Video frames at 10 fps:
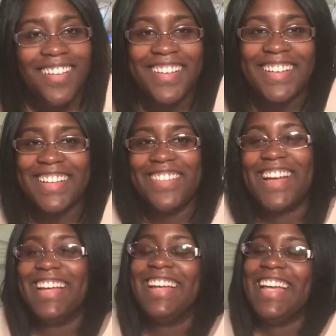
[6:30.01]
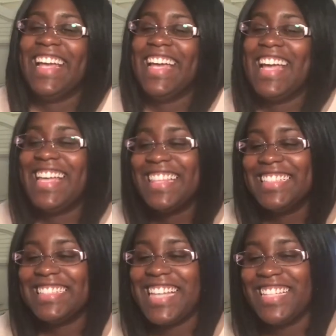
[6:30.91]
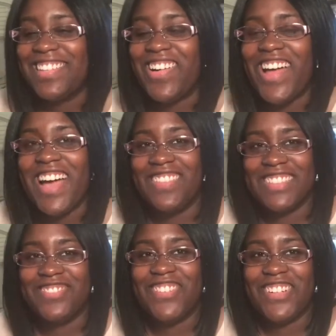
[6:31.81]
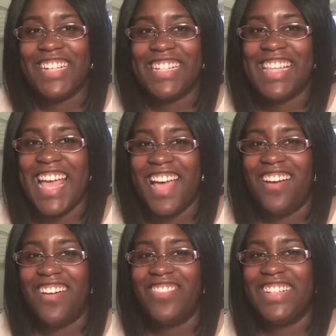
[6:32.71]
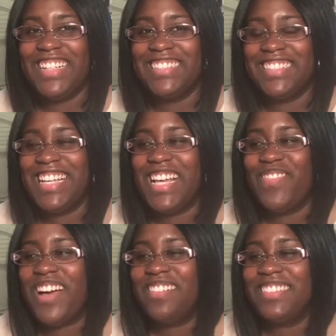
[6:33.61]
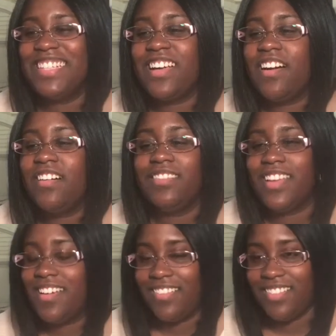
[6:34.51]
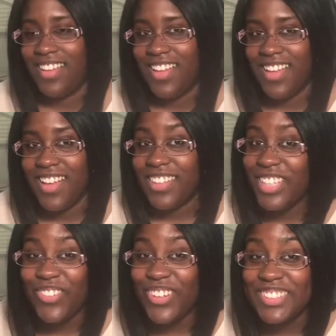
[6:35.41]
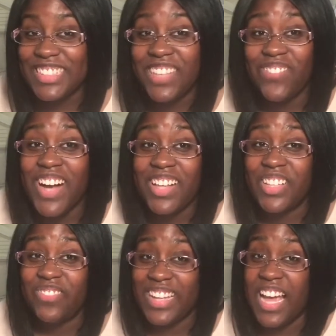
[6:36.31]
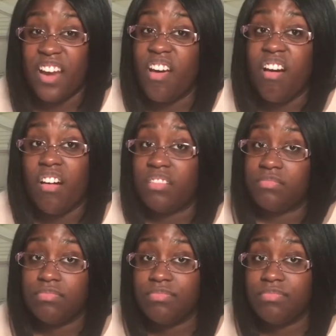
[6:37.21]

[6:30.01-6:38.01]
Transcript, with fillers: But anyway. And this guy thought I was working out because of him. I was like, oh no, your words didn't bother me at all.